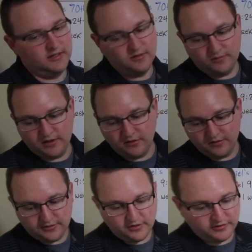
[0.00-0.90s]
Well,
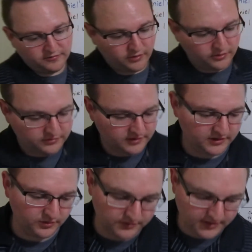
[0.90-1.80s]
there's a verse in the
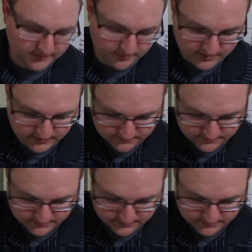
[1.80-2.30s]
Old Testament,